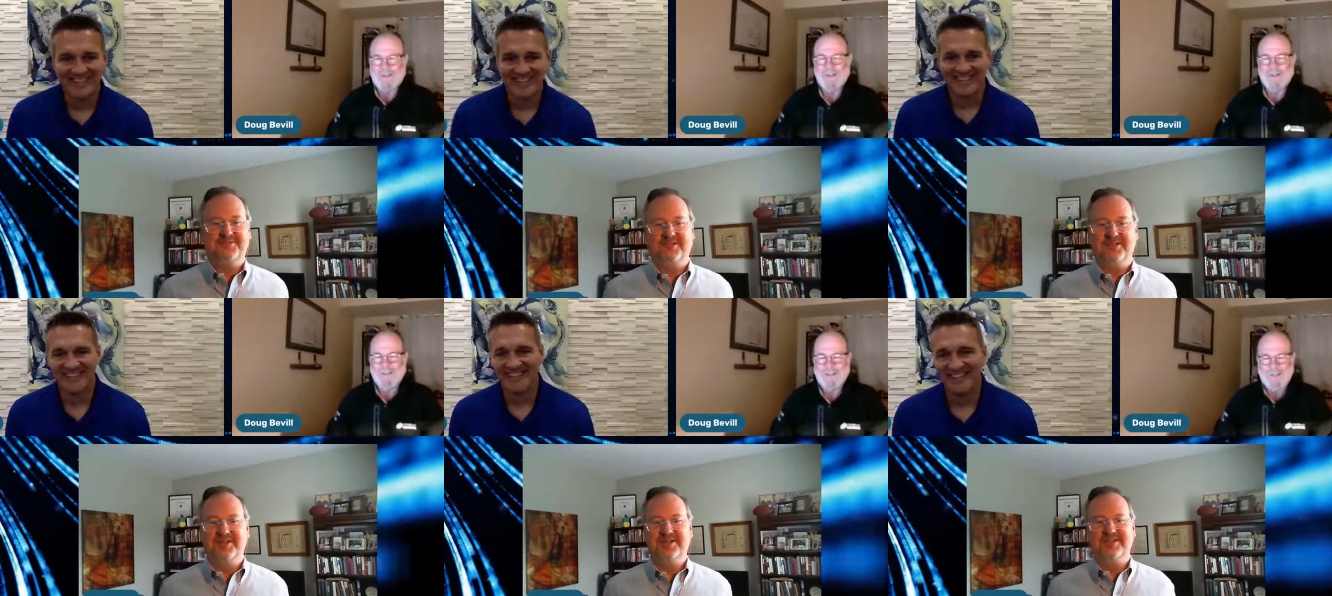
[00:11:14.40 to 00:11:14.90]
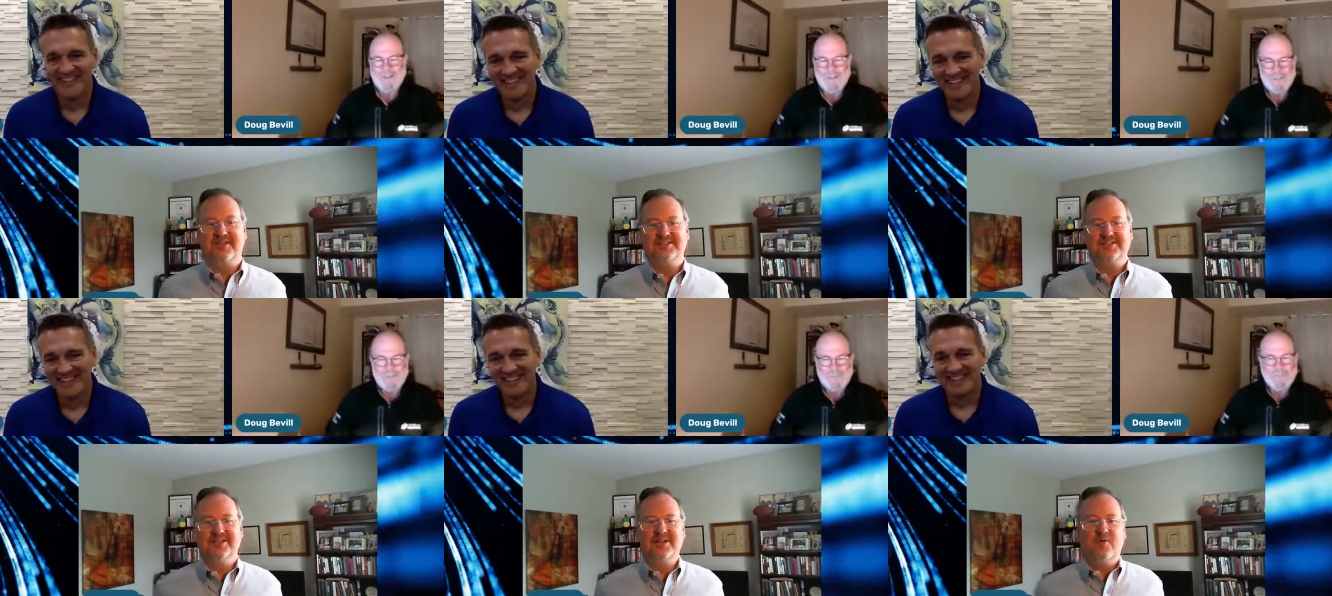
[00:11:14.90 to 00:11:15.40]
Speaker 1: absolutely. it
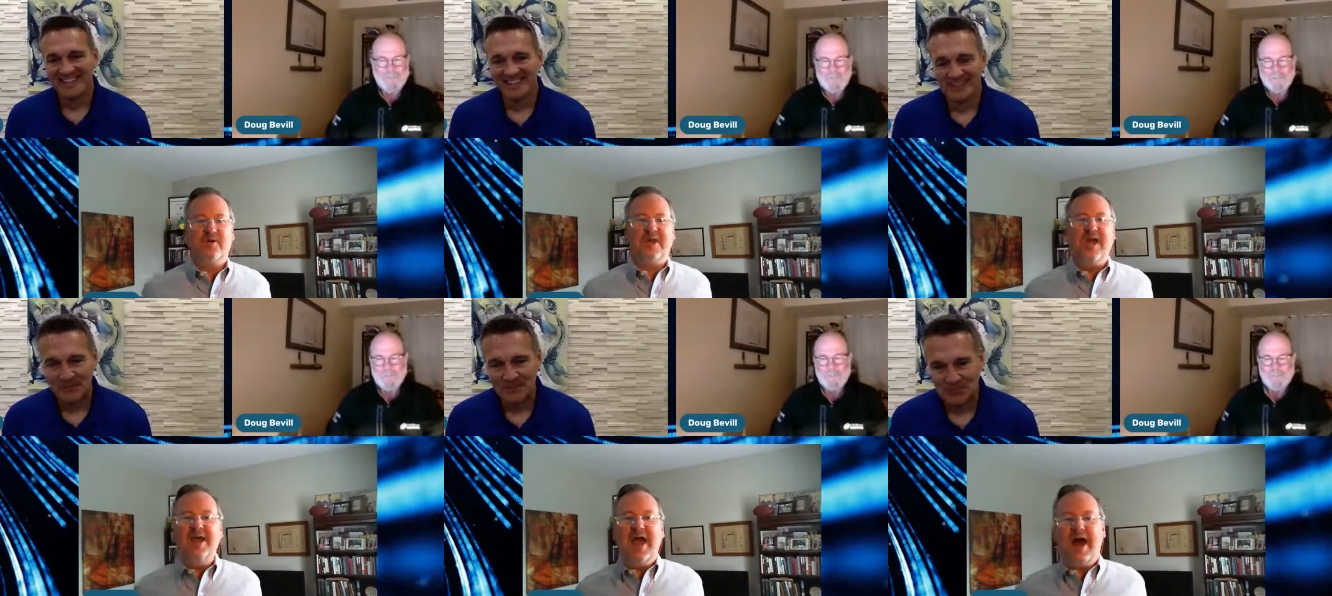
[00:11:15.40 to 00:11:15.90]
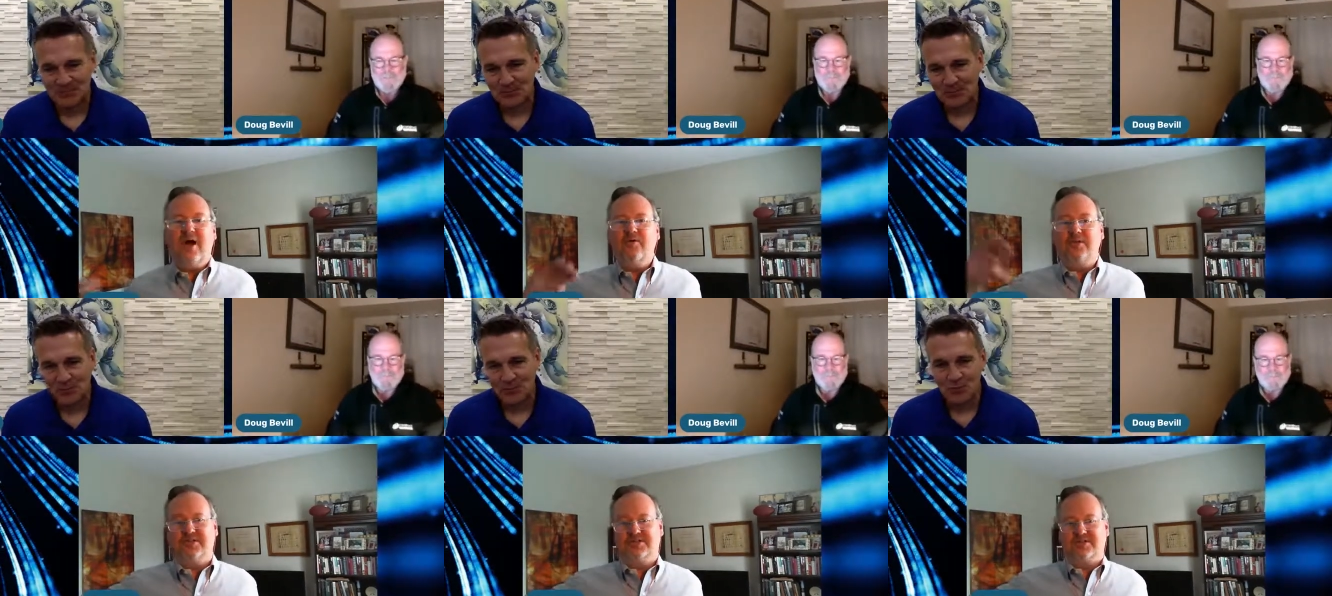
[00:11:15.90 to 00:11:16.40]
does. What kind of
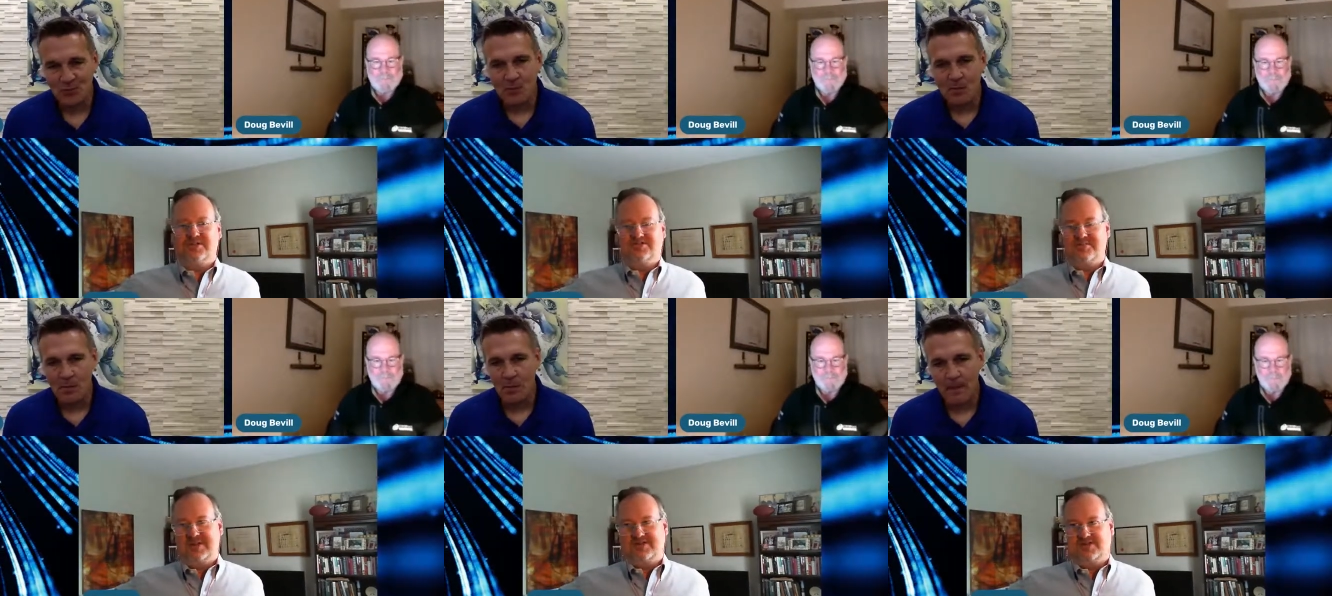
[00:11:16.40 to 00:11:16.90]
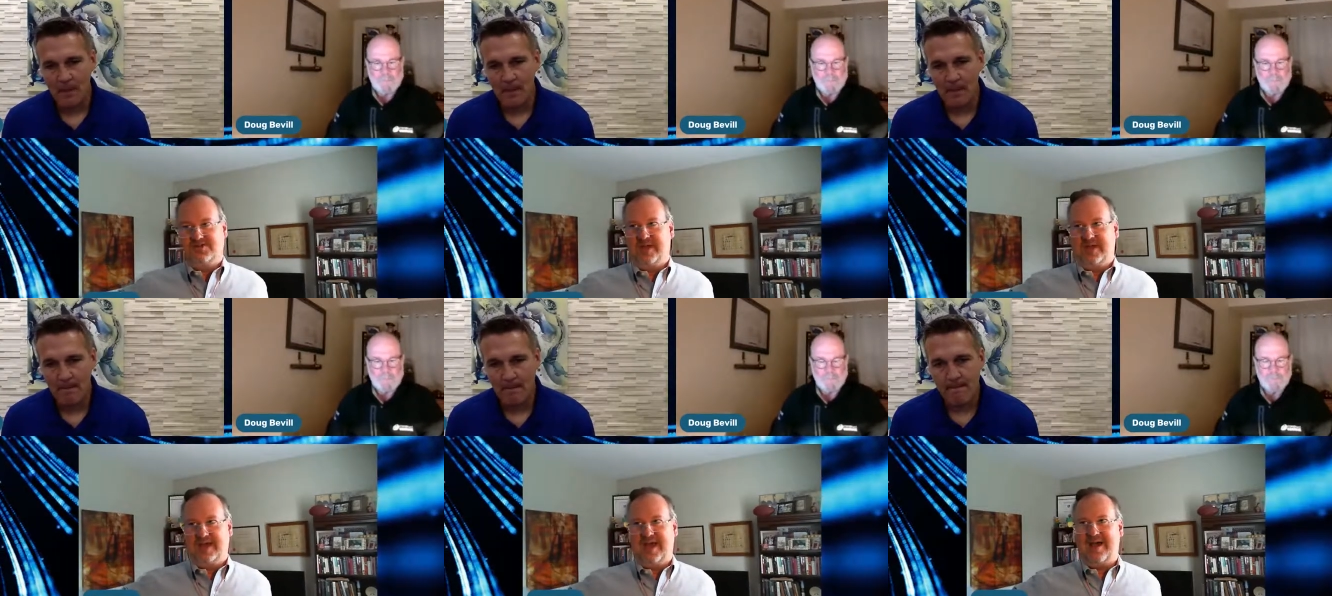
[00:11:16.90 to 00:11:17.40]
outreach does Master
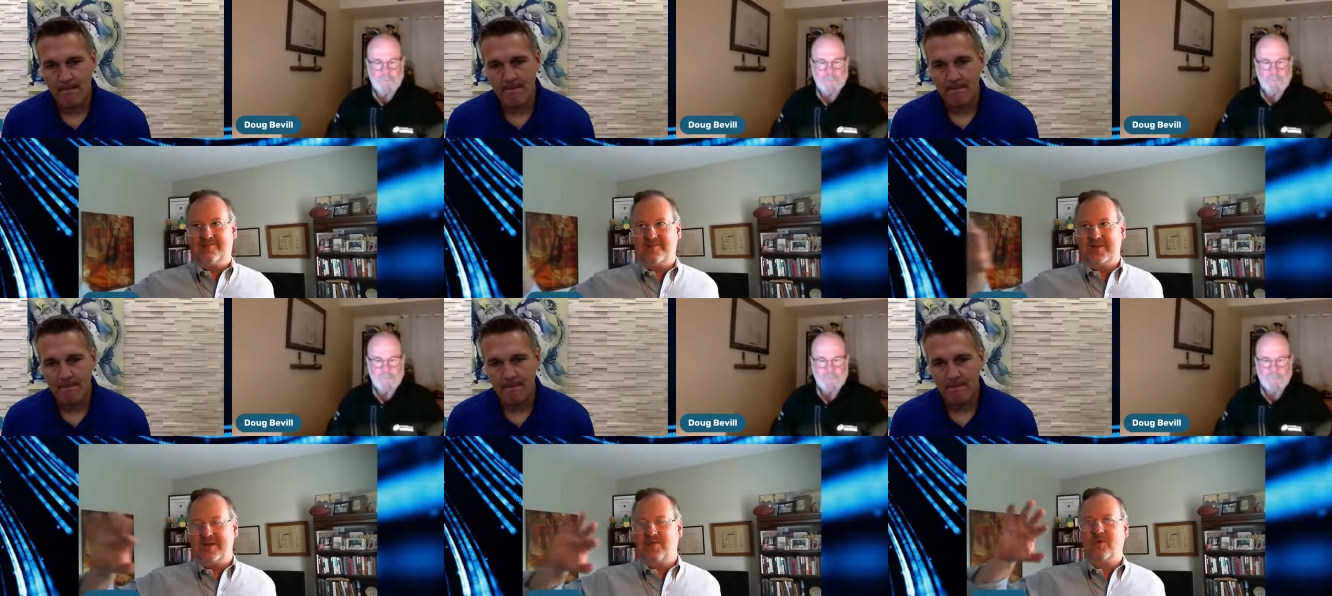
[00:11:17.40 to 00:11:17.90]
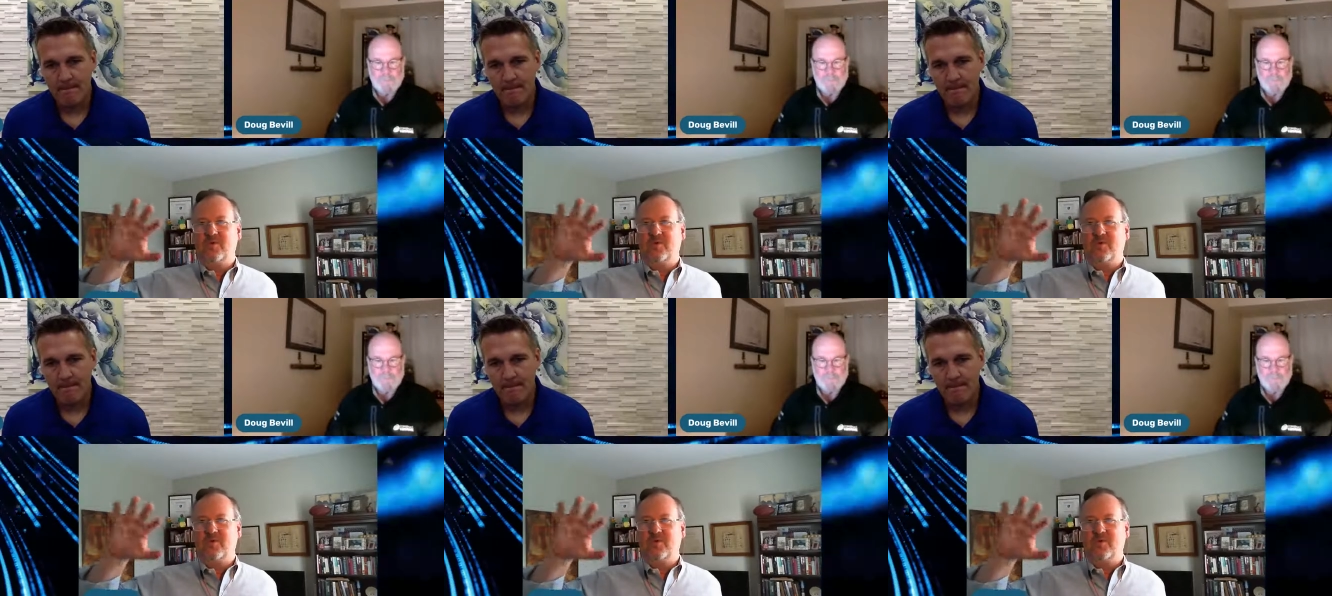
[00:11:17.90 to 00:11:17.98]
Spec have? I mean,